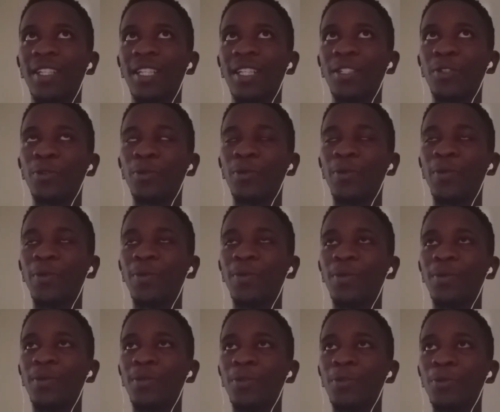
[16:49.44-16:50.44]
to
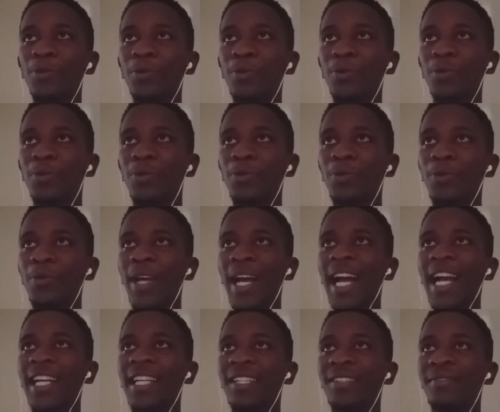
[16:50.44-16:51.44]
to to
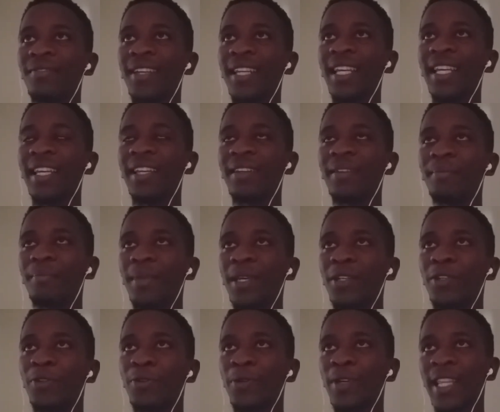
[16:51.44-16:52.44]
actively
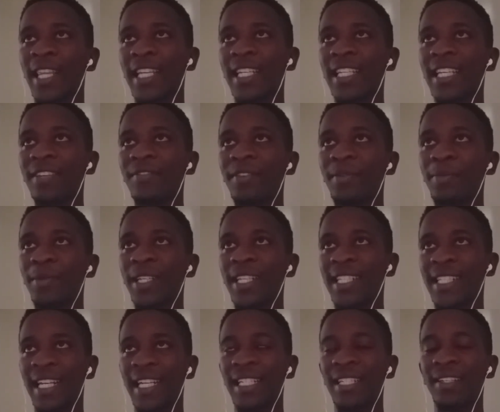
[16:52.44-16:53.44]
make sure that everybody
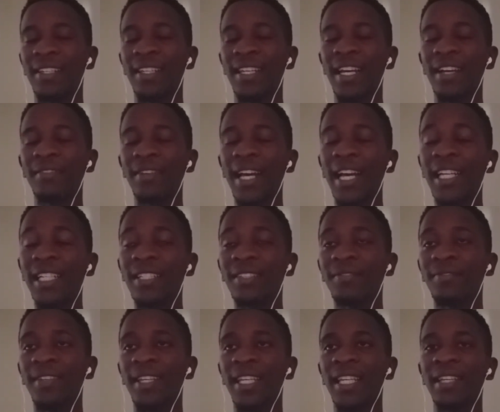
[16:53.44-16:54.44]
is acti- uh,
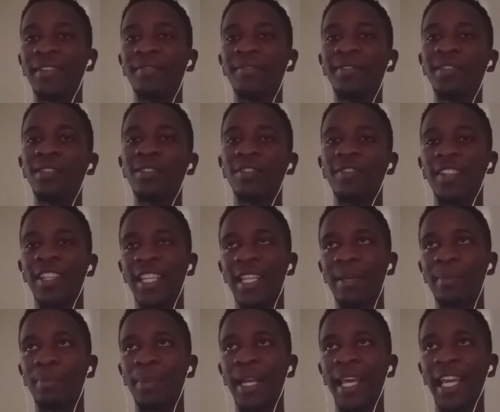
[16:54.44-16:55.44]
actively involved in
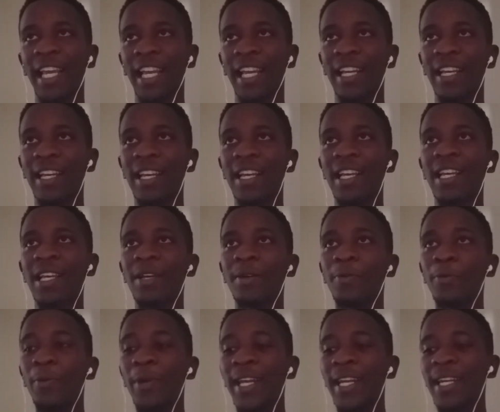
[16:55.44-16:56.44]
their playing
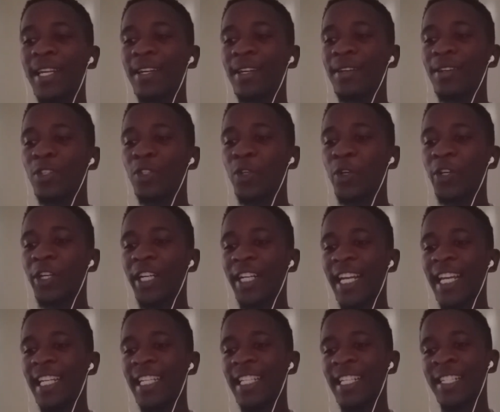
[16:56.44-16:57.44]
when
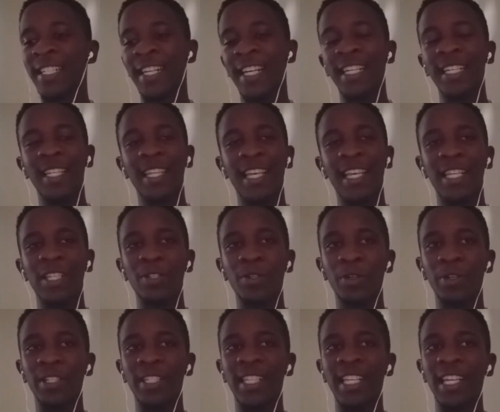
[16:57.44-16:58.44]
songwriters write their
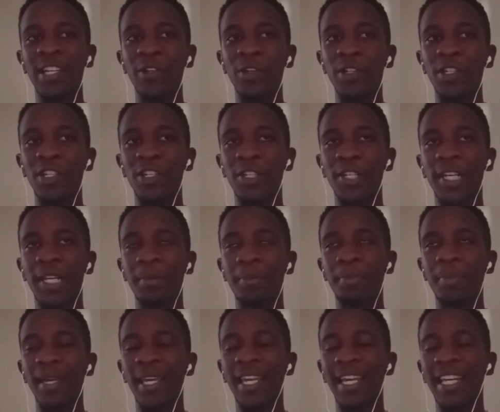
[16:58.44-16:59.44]
songs, they don't usually
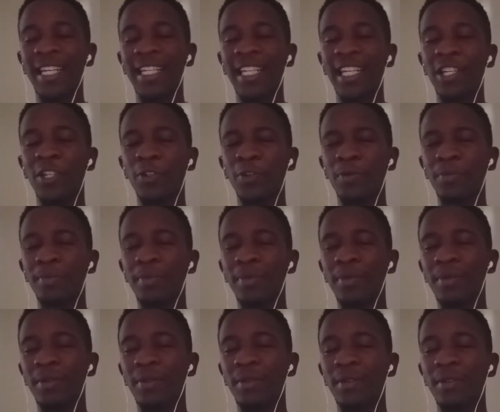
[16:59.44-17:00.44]
pay attention
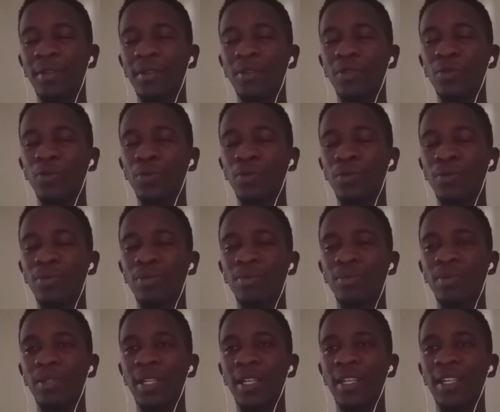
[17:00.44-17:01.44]
to,
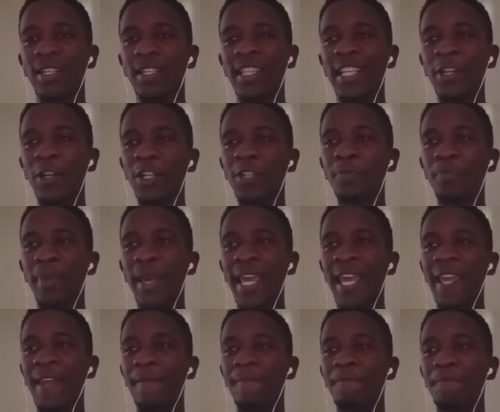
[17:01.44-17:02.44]
they don't
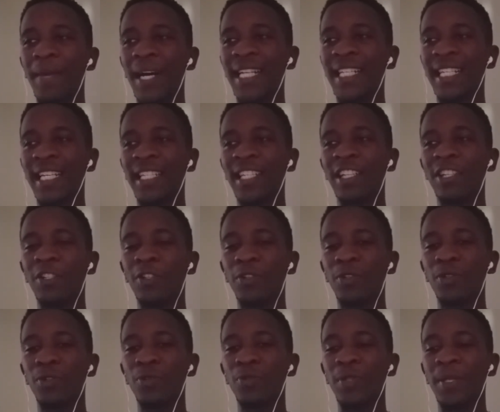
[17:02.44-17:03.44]
pay much
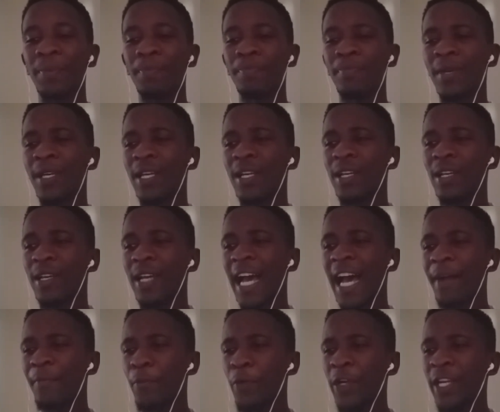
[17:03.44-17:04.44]
attention to the
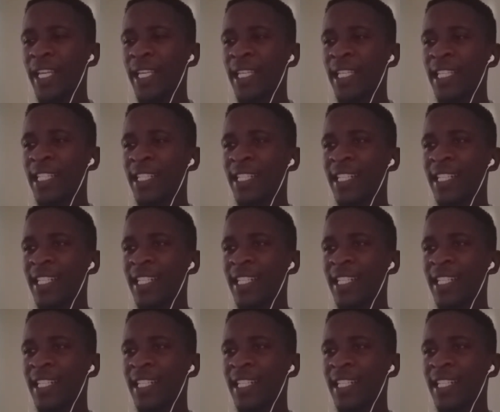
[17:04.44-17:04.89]
harmonies